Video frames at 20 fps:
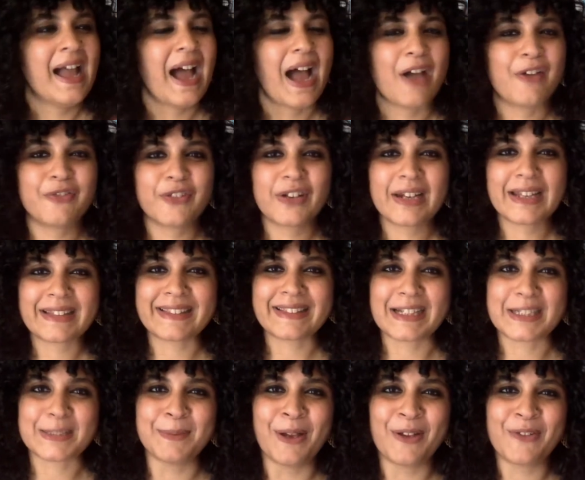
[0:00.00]
I feel like
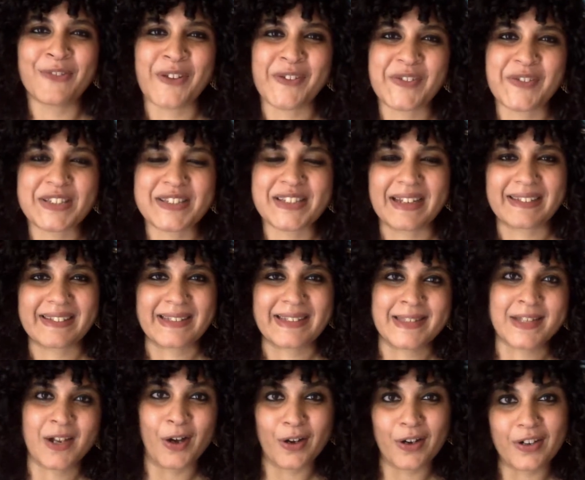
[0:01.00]
that's my favorite sentence,
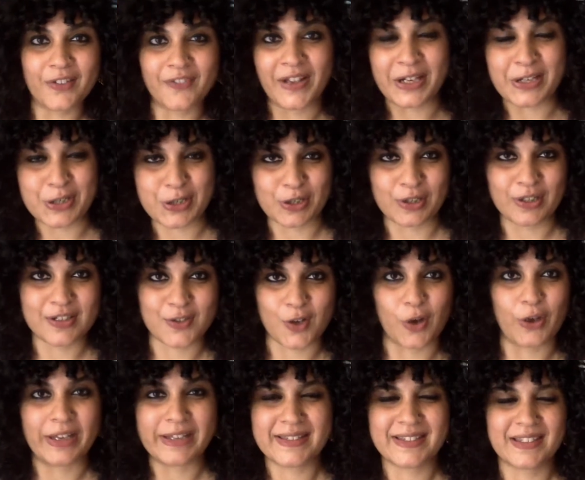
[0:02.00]
her adventures or
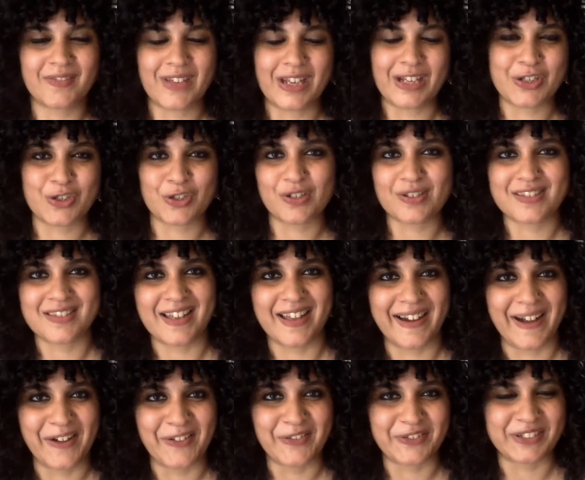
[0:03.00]
his adventures
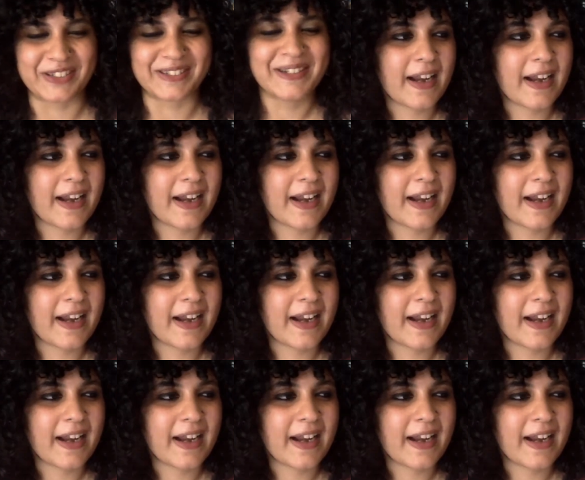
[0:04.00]
thereafter.